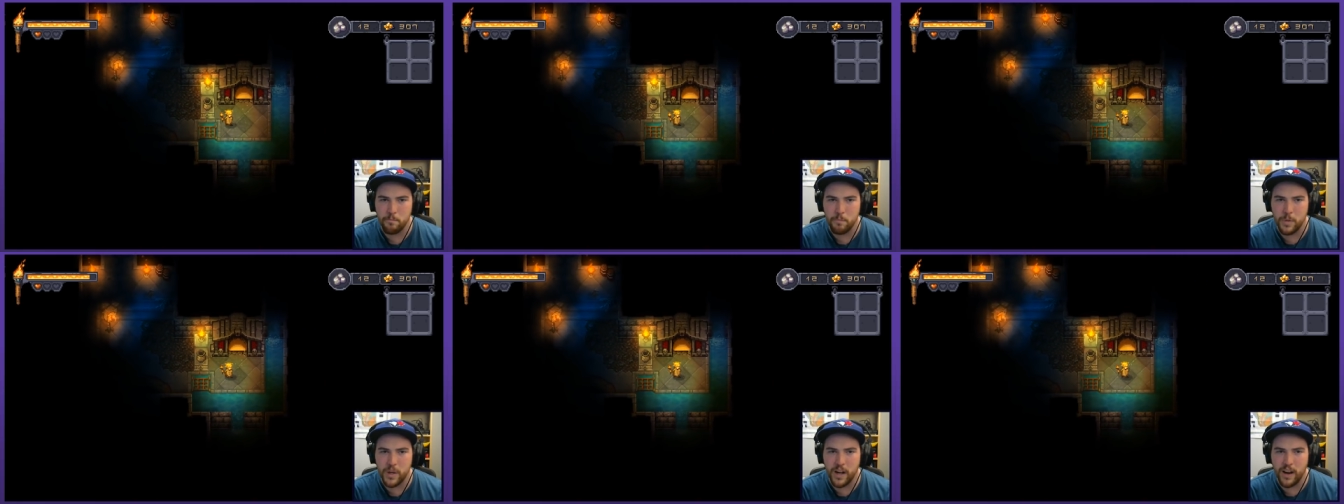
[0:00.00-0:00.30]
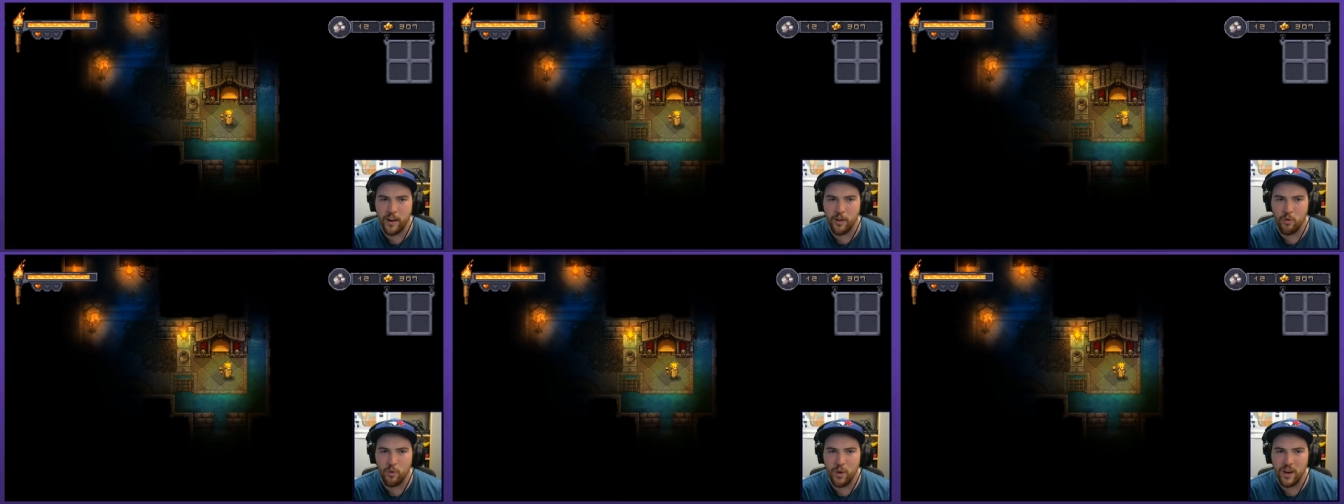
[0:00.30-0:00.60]
but
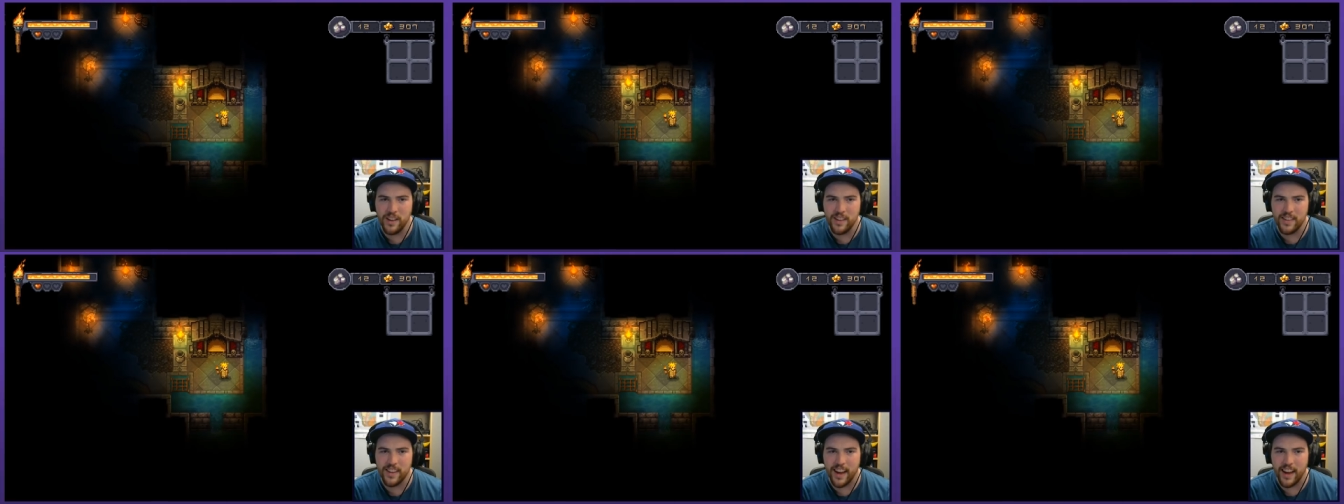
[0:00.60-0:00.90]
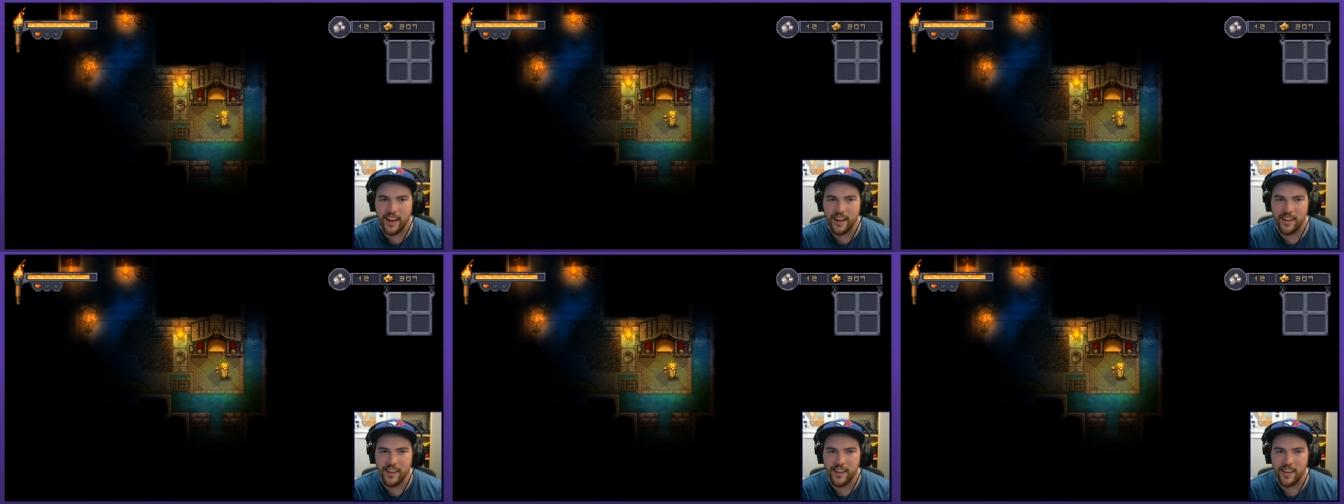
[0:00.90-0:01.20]
I don't want
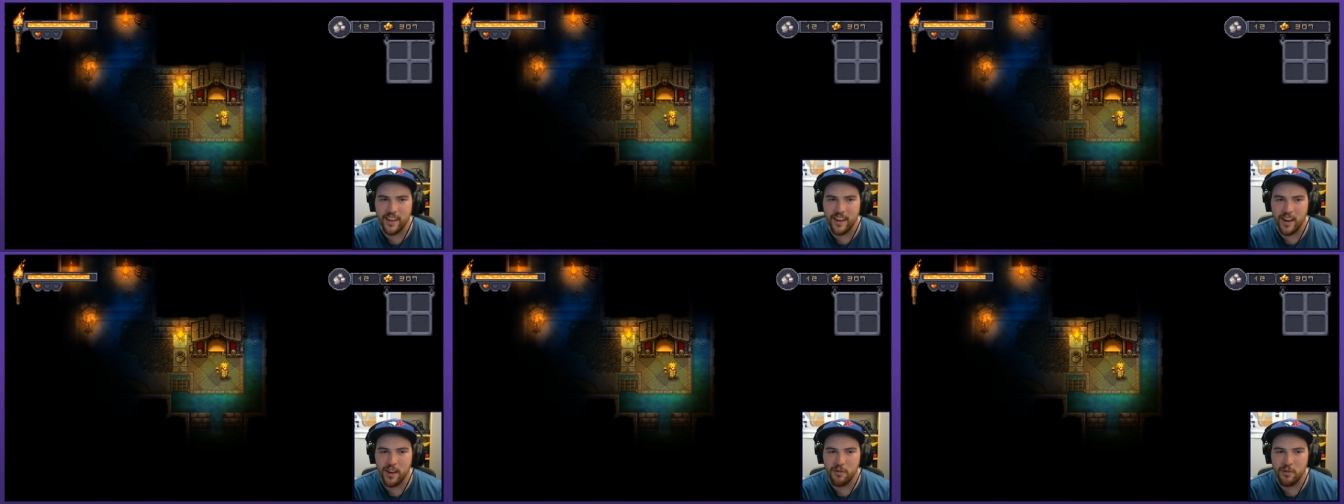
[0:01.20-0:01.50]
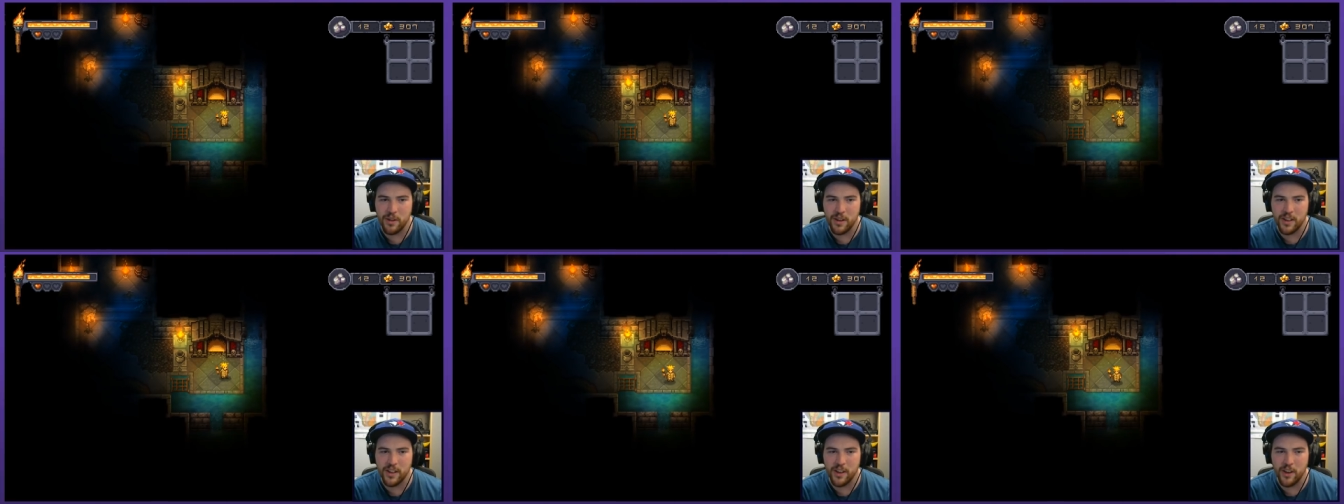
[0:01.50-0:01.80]
that. I
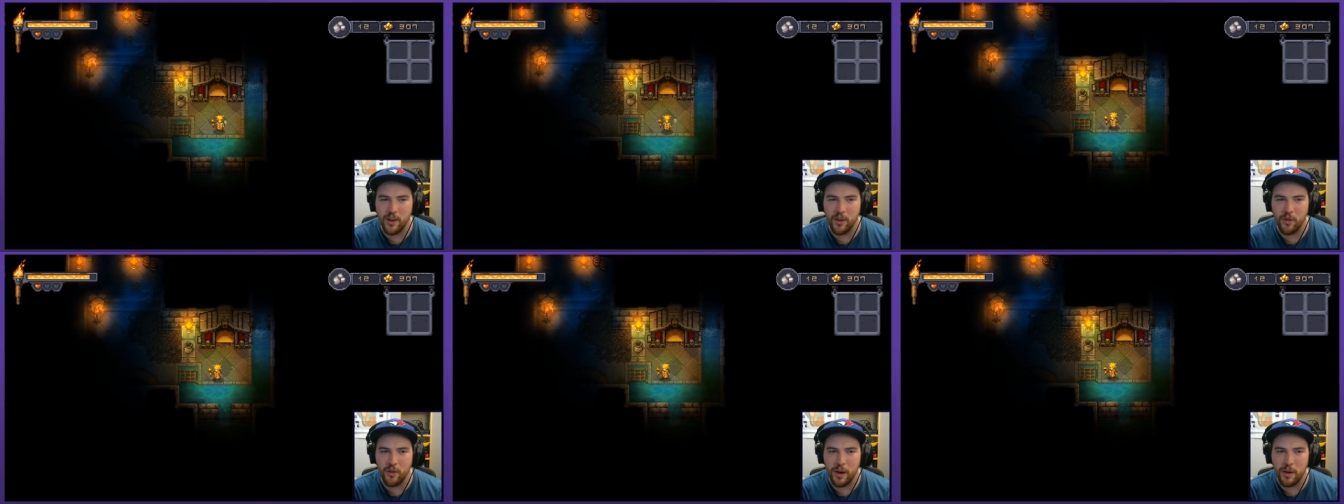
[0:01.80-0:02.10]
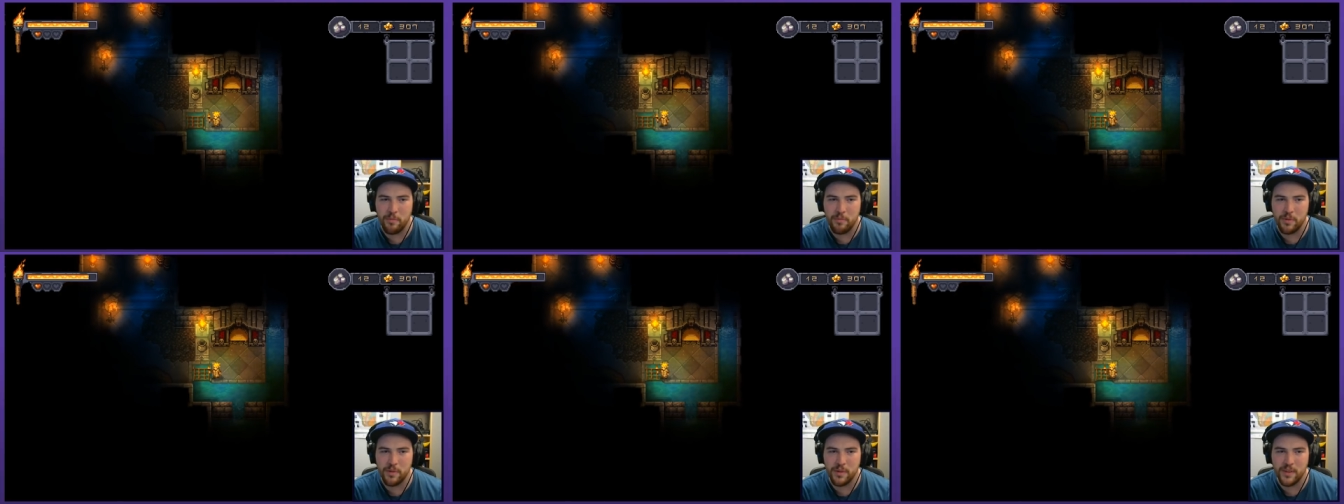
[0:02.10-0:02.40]
want to go
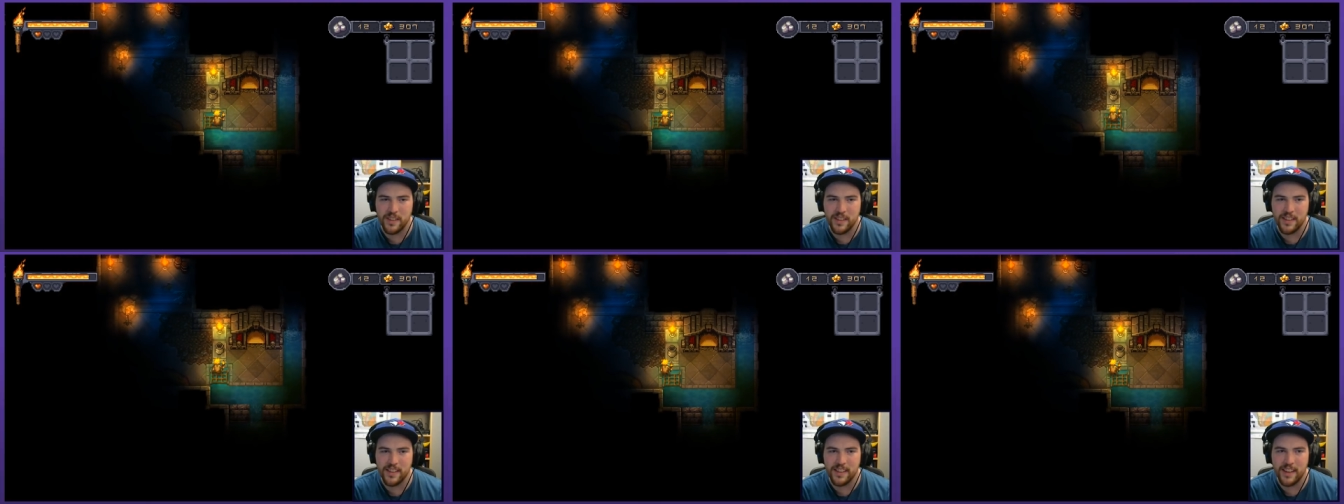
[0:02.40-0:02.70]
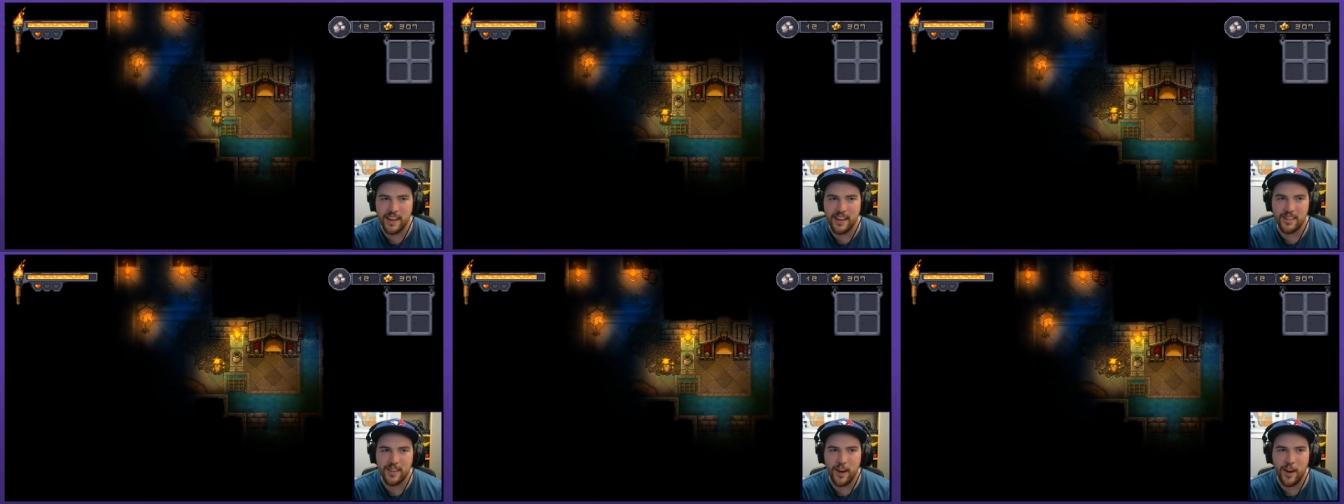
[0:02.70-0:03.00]
up to
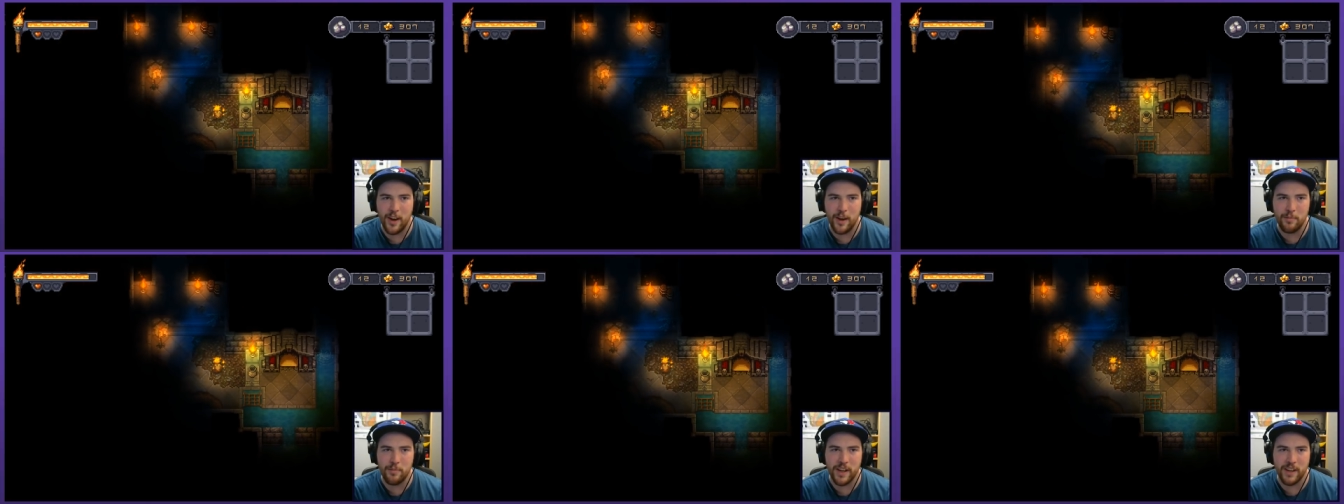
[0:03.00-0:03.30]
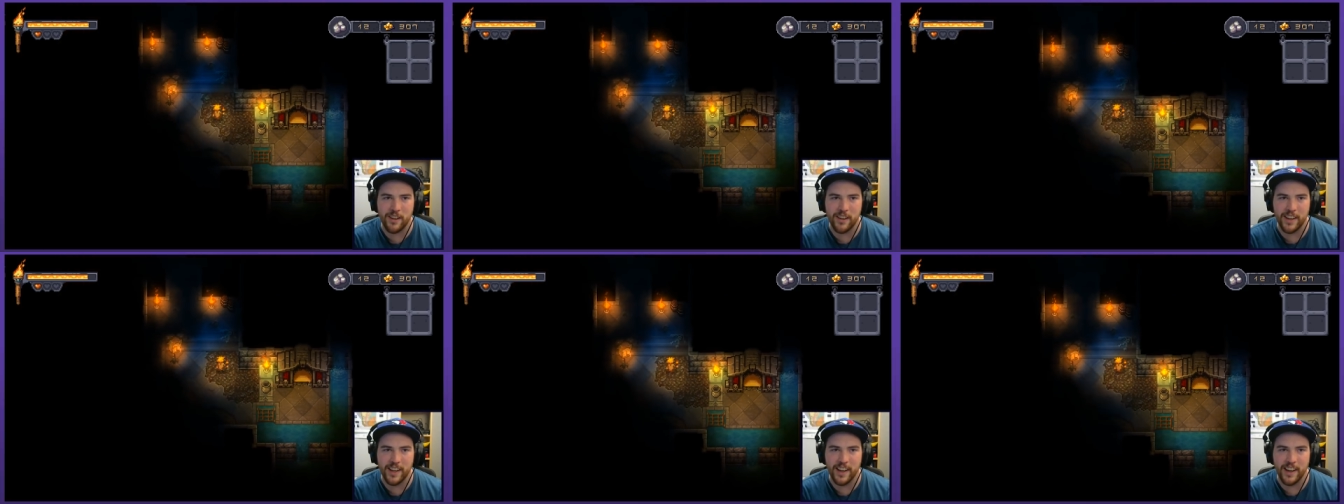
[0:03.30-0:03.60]
that top
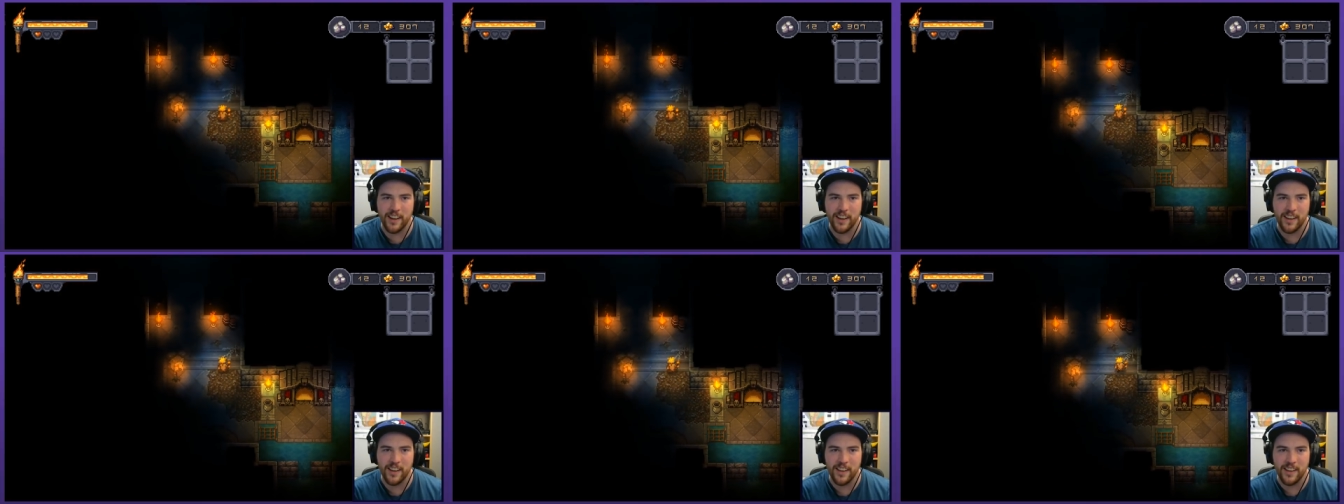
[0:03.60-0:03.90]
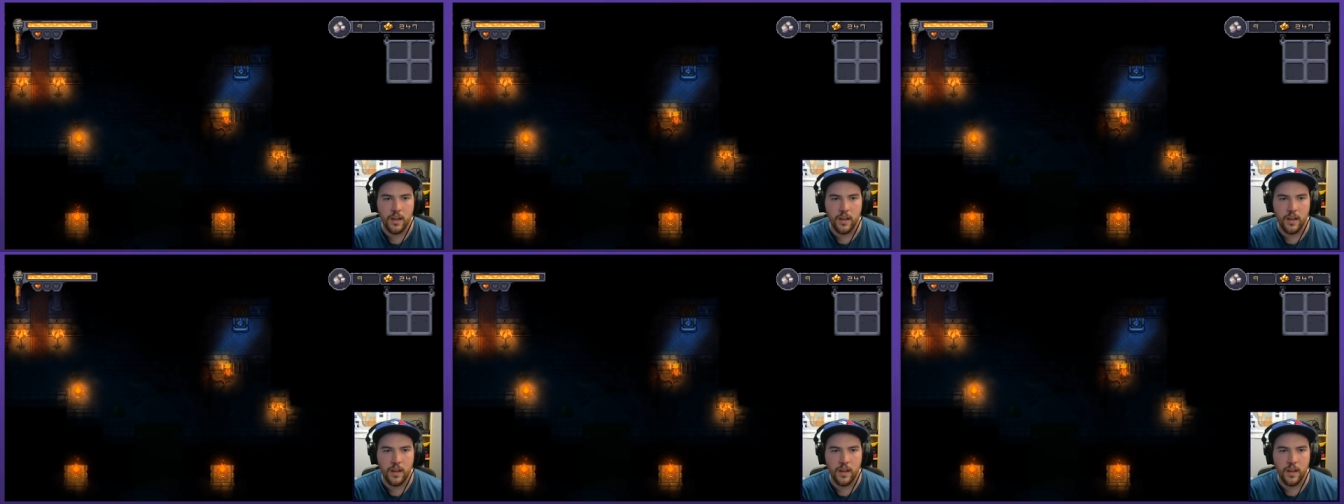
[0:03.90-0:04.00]
area.